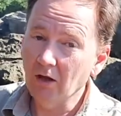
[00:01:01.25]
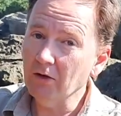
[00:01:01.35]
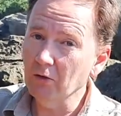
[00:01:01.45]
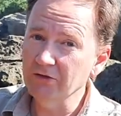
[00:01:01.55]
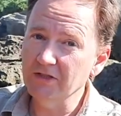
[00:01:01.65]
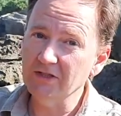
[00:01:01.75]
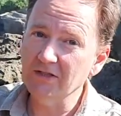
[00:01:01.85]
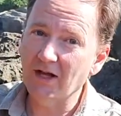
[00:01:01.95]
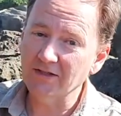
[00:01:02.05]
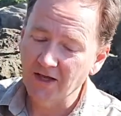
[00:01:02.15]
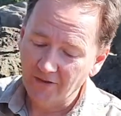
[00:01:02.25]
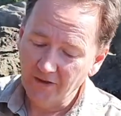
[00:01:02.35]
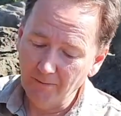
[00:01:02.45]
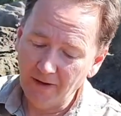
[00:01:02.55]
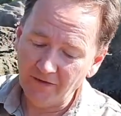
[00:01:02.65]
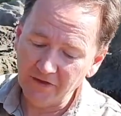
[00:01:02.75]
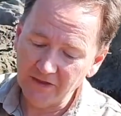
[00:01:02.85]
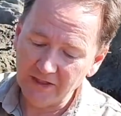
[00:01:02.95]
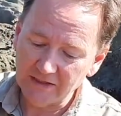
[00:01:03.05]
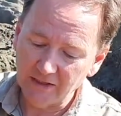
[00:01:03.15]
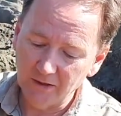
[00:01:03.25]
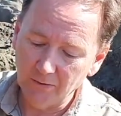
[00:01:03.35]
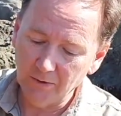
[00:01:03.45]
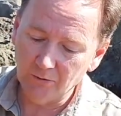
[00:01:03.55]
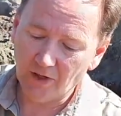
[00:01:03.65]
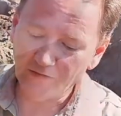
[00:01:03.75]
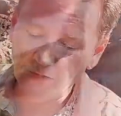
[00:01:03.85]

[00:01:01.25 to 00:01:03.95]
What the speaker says: Like all sea stars, their mouth it is in the middle right